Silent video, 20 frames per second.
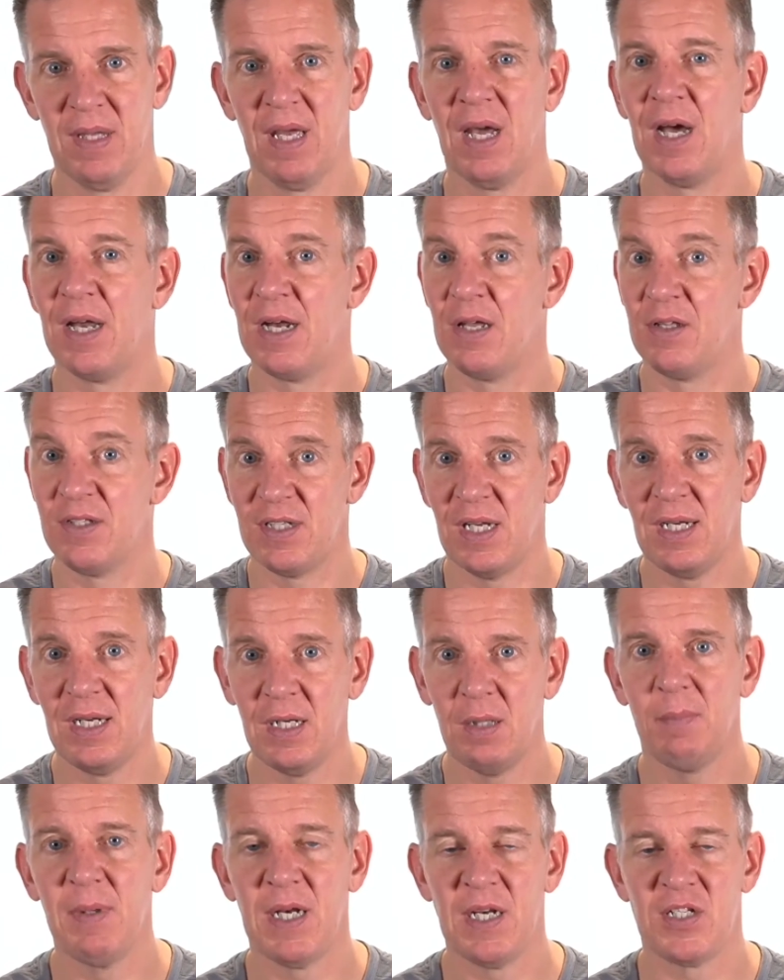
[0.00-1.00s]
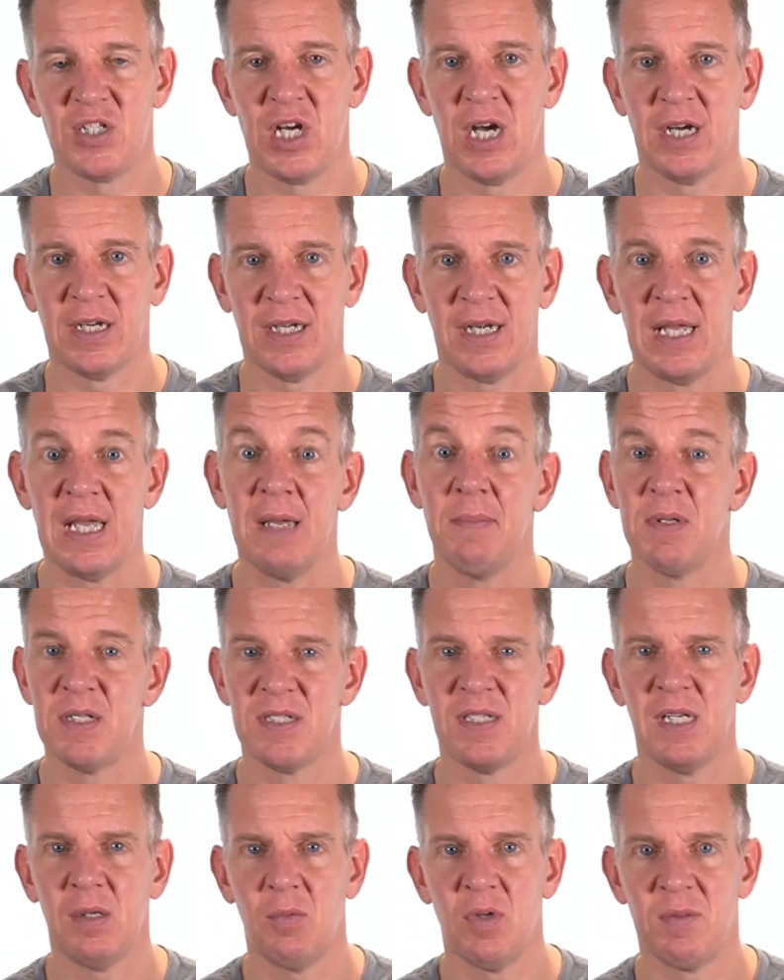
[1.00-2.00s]
I know there's a little bit of jargon here, but
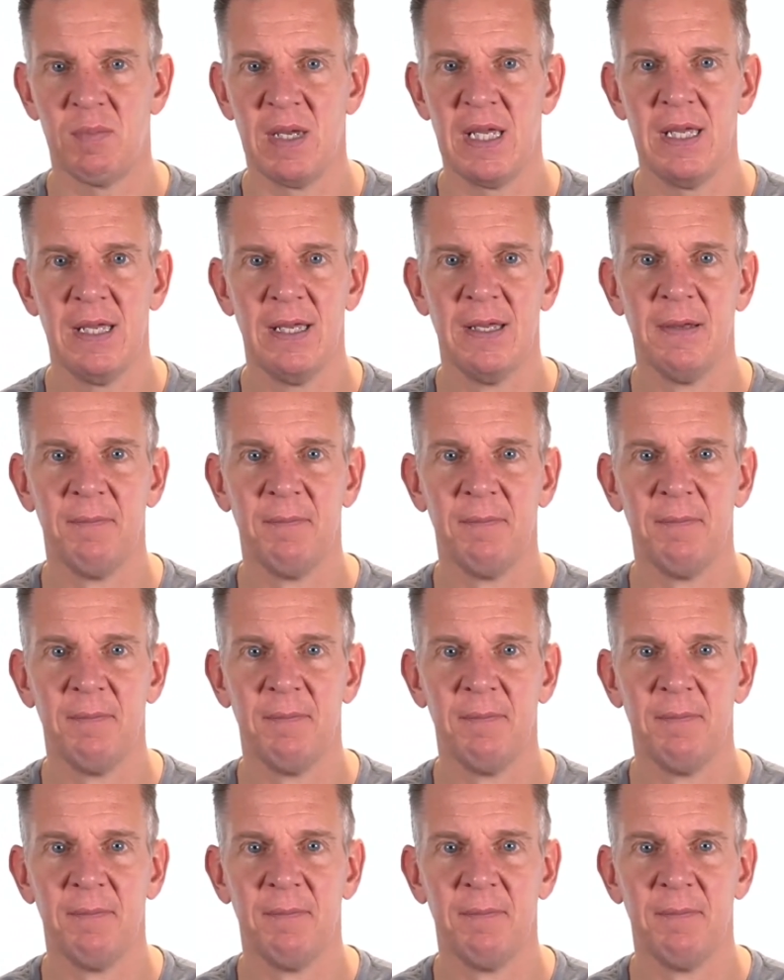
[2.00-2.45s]
stick with me.